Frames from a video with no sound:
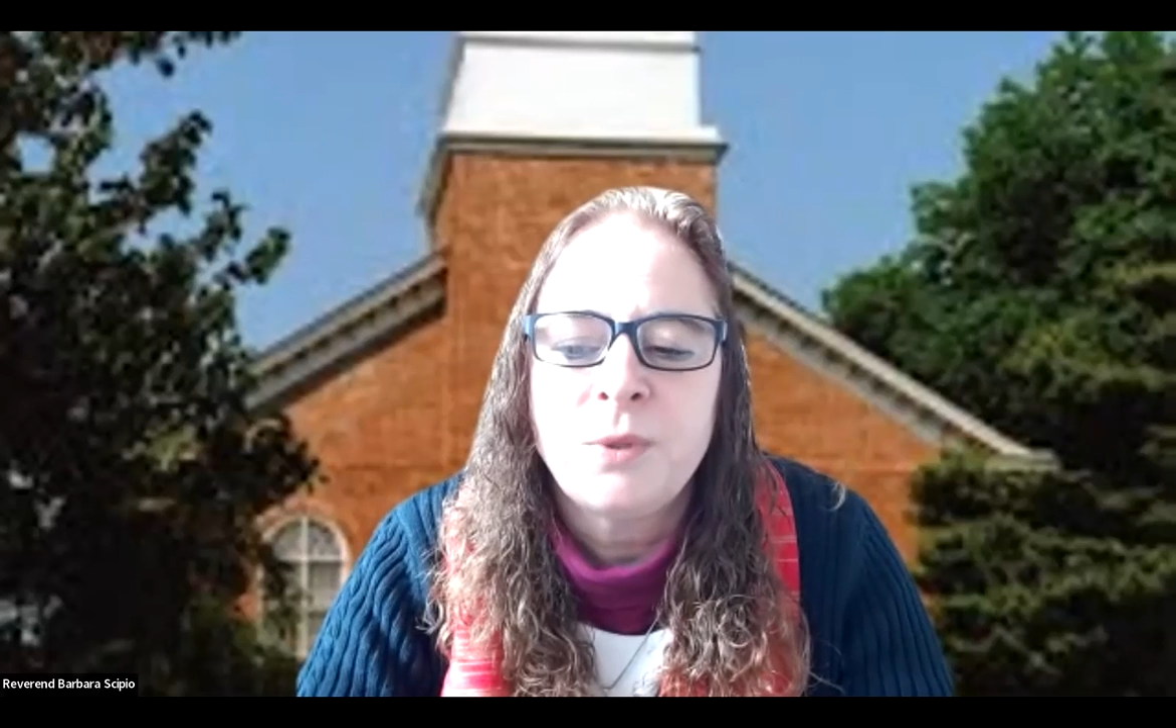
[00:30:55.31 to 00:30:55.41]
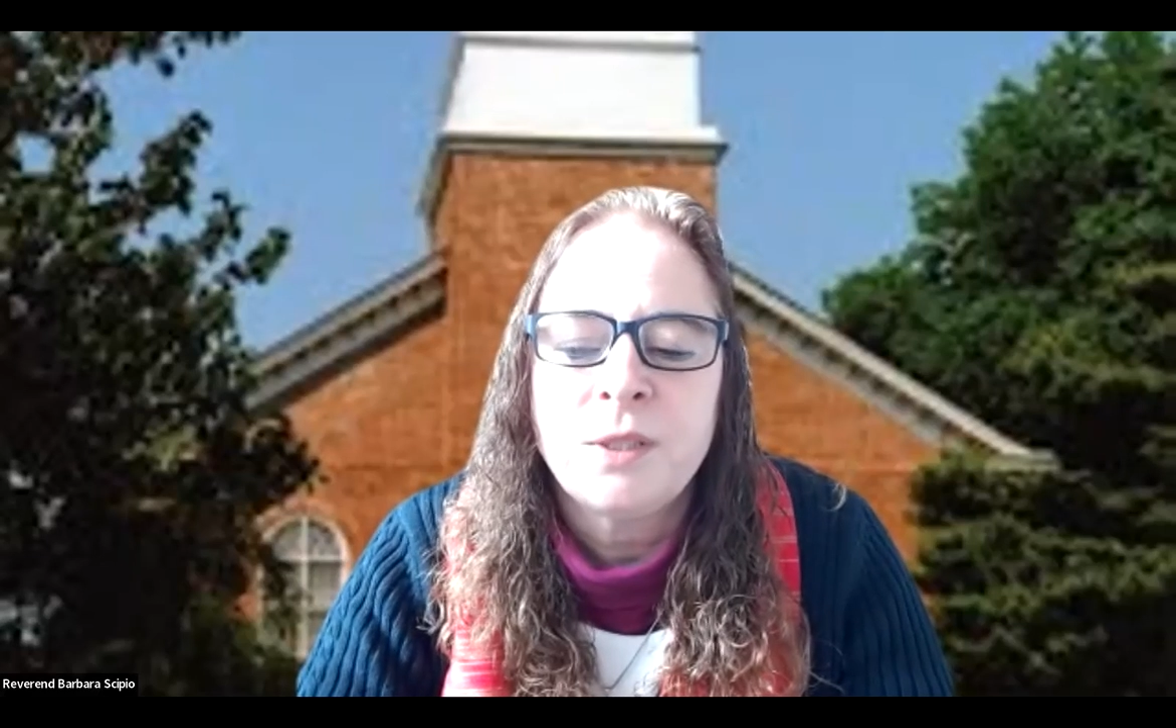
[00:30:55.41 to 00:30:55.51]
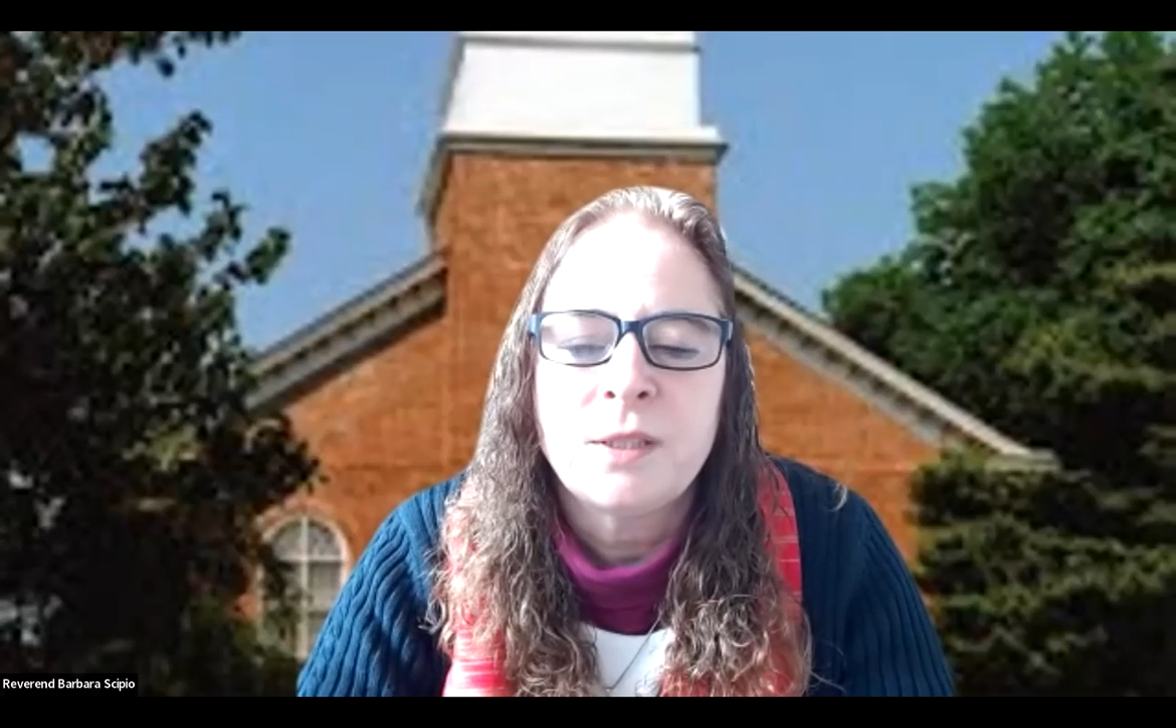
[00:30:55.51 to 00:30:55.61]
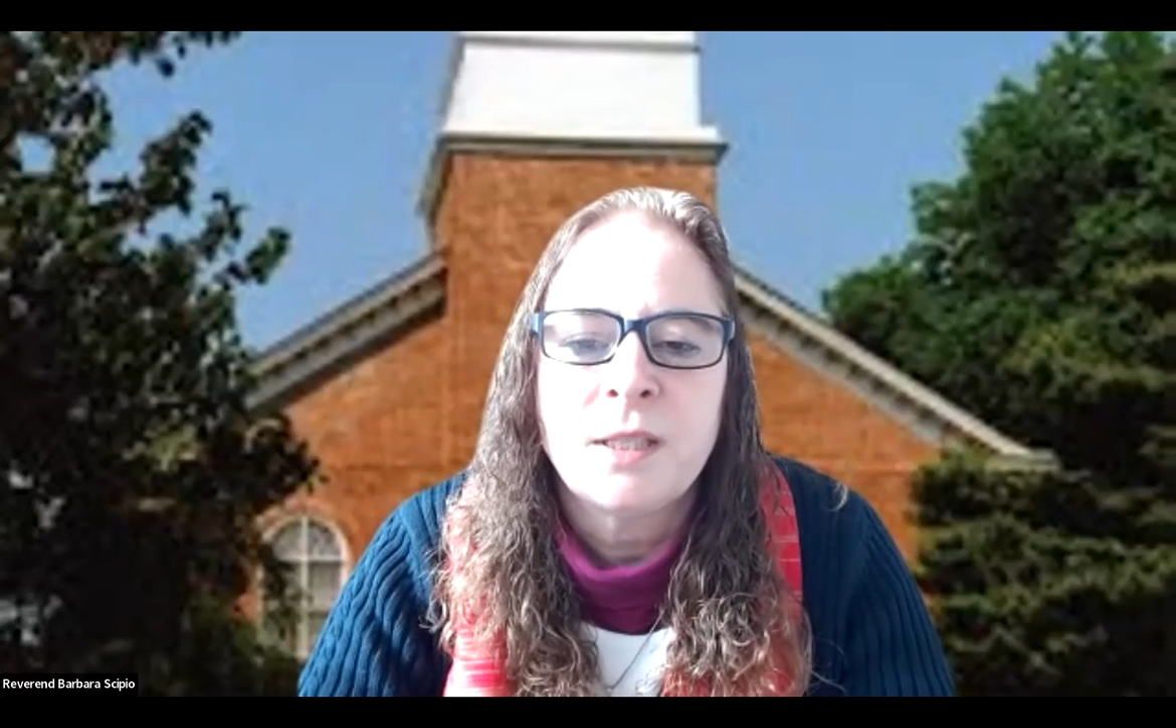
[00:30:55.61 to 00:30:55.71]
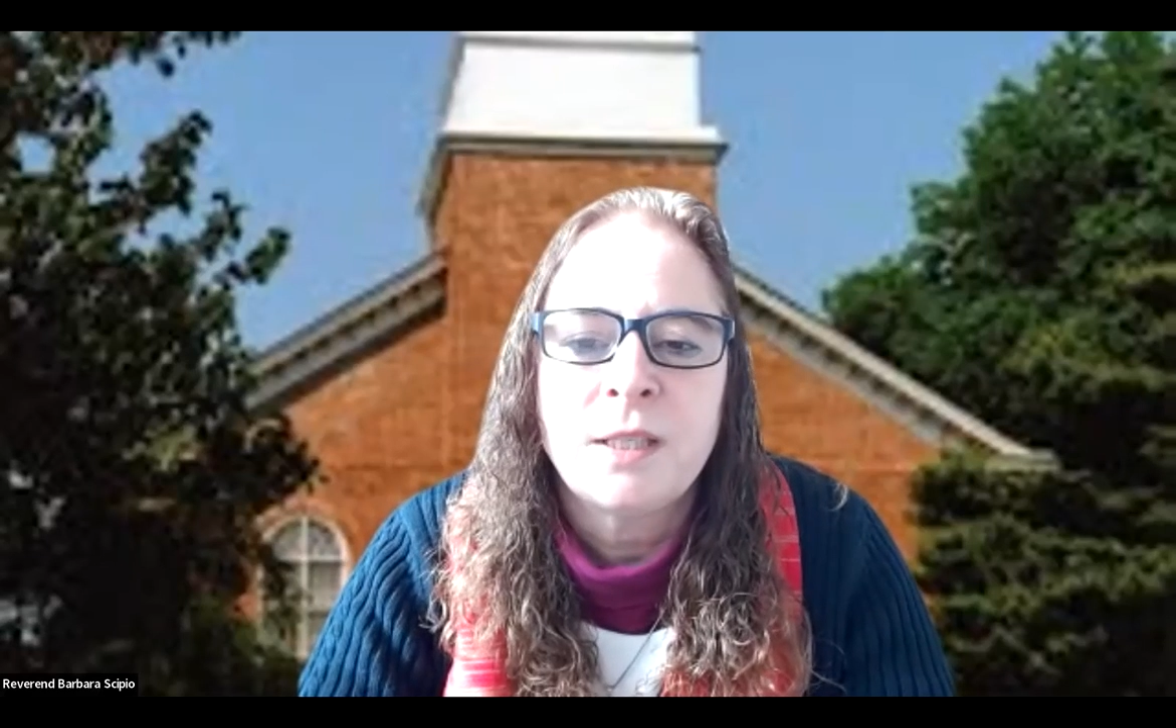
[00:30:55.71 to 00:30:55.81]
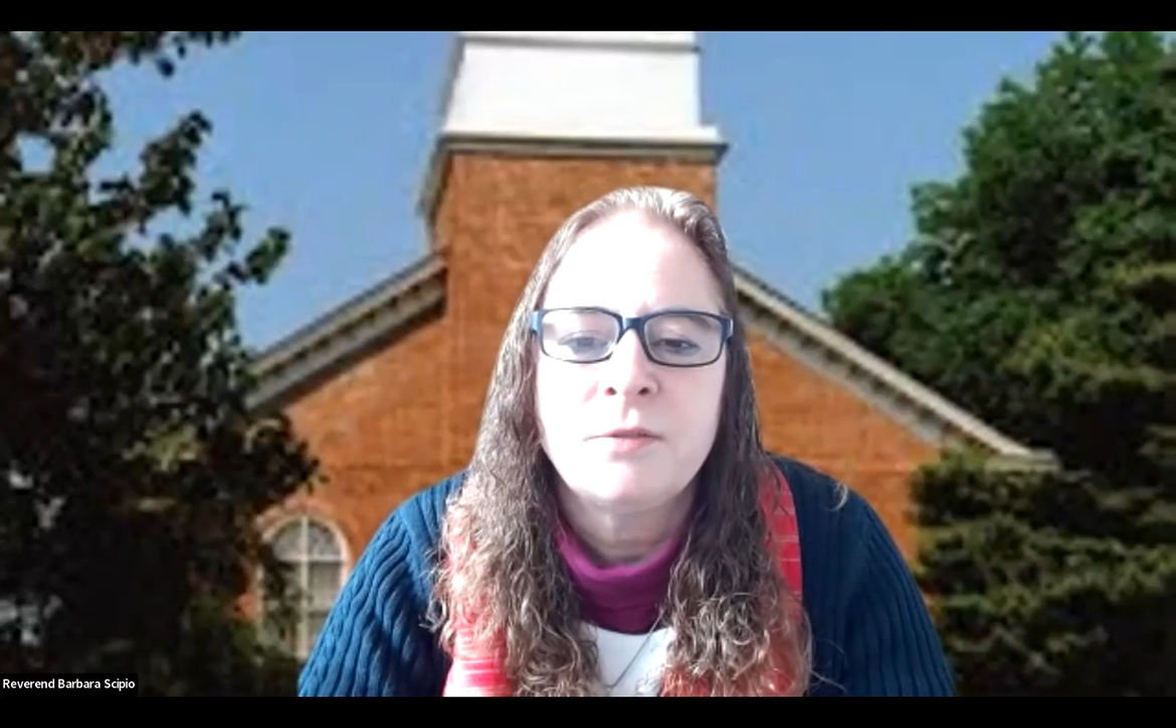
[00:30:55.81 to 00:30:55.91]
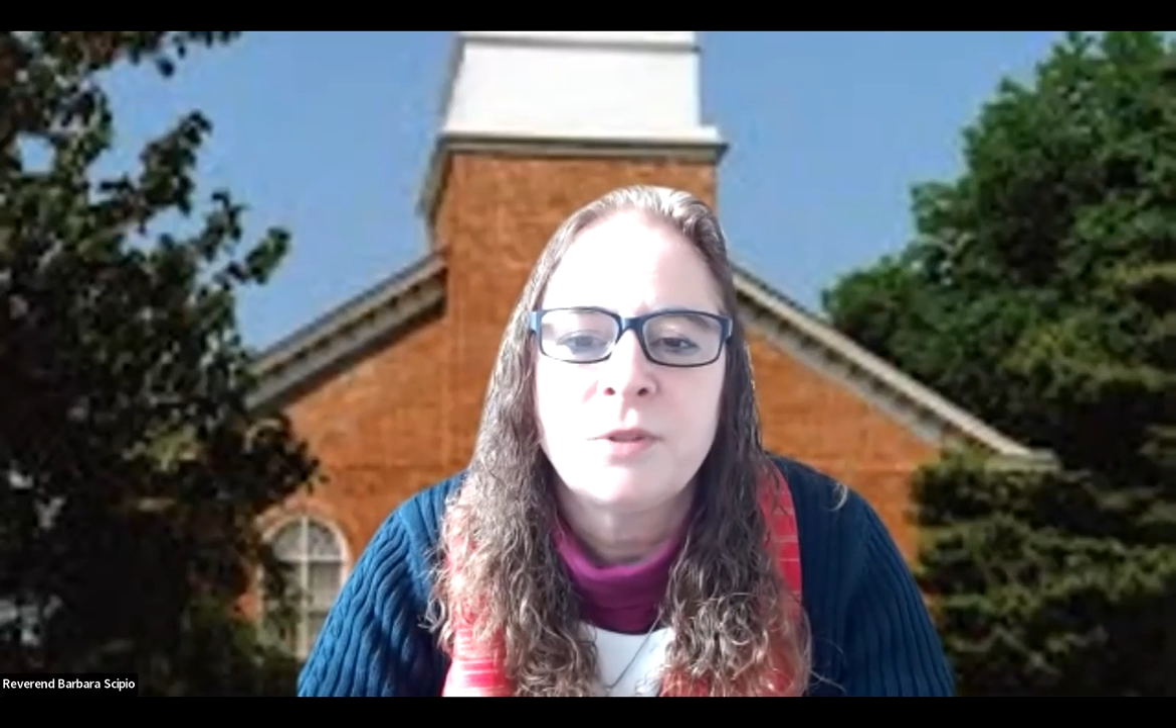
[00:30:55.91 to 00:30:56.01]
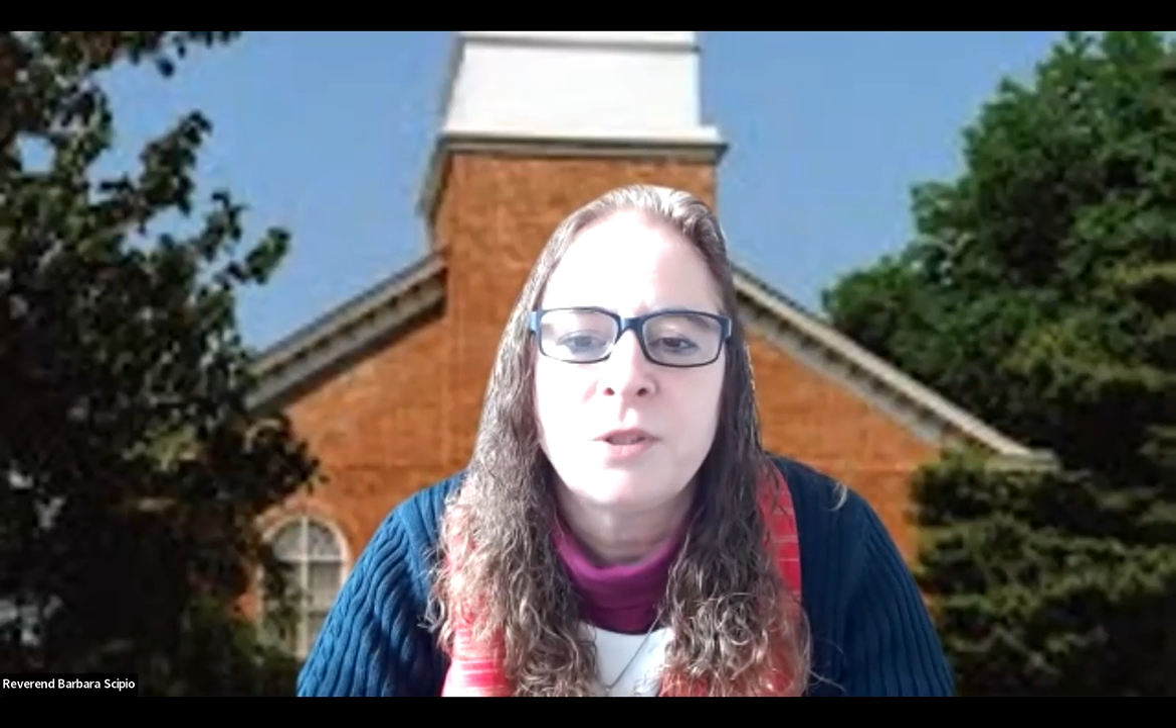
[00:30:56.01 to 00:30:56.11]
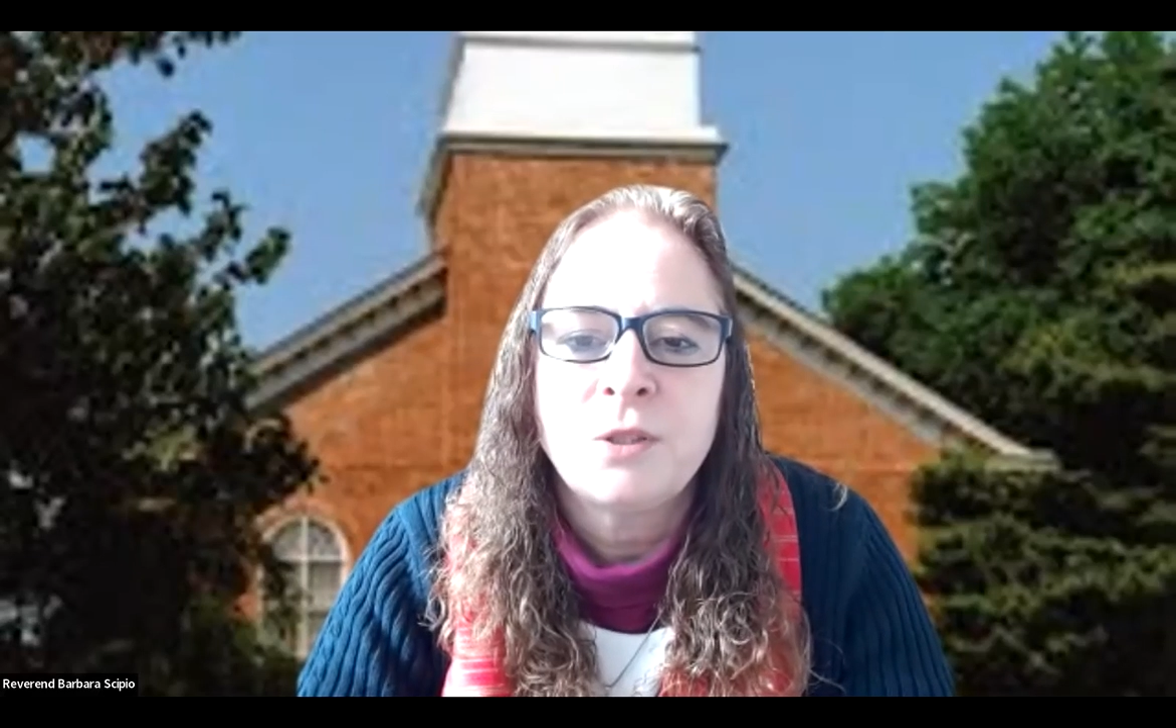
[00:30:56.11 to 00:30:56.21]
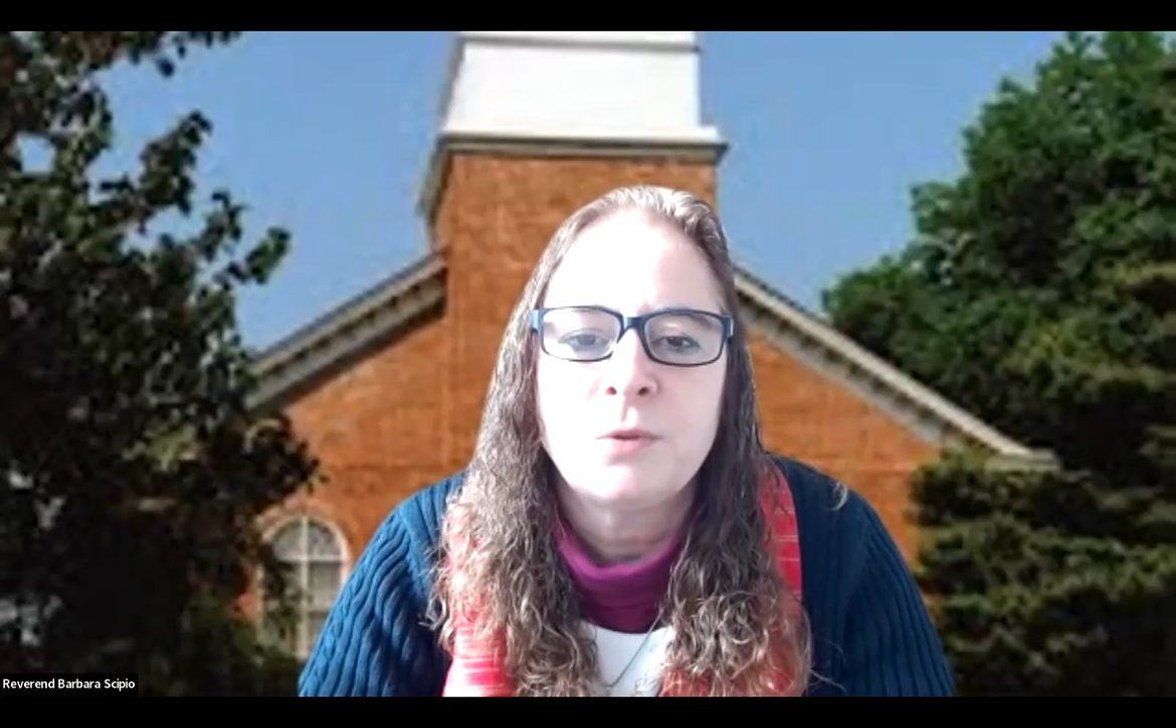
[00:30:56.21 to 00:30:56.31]
we decided
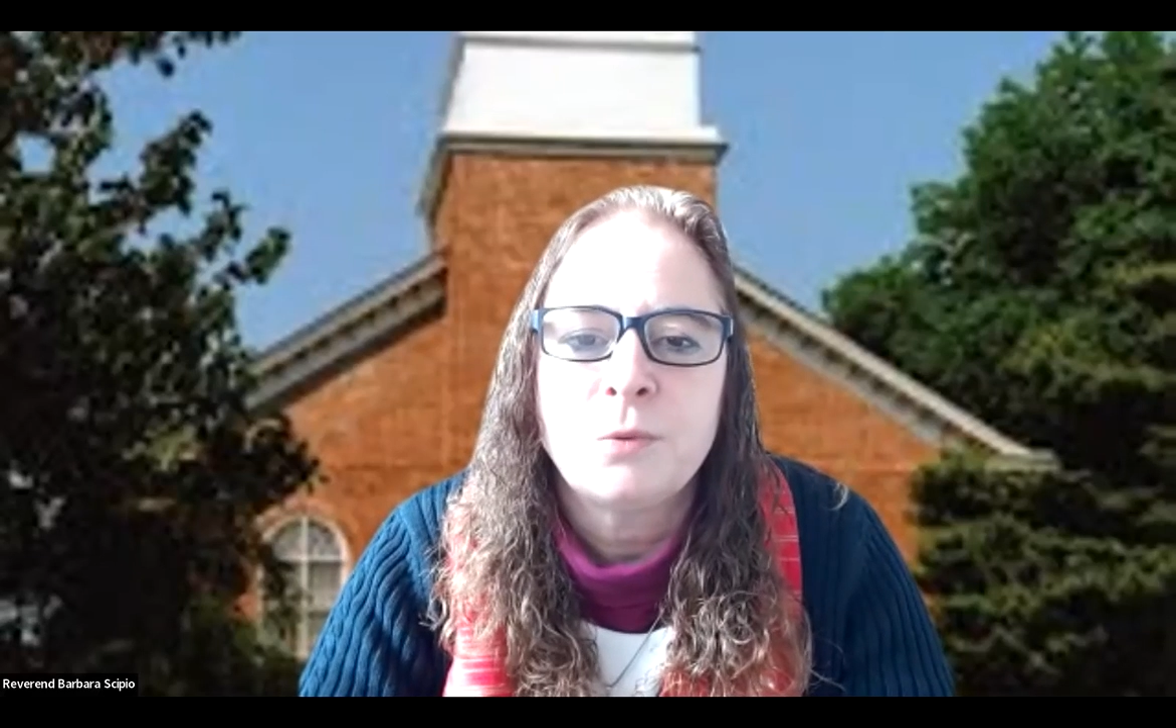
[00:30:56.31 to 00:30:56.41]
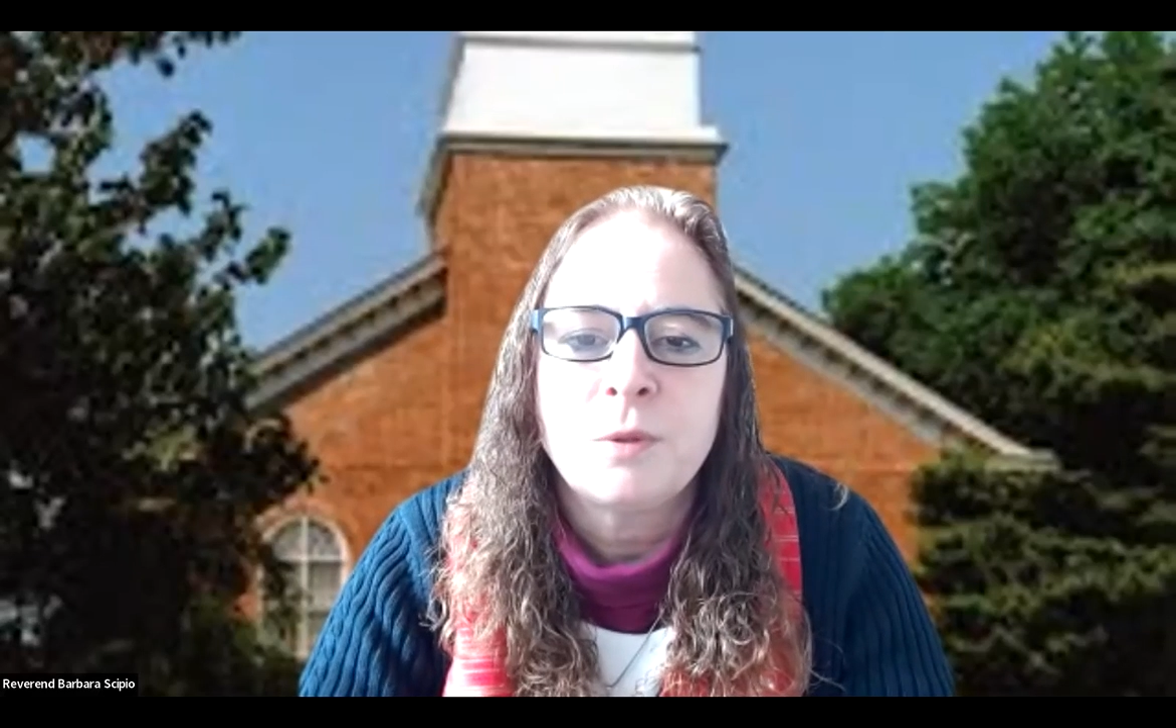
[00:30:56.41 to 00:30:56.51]
virtual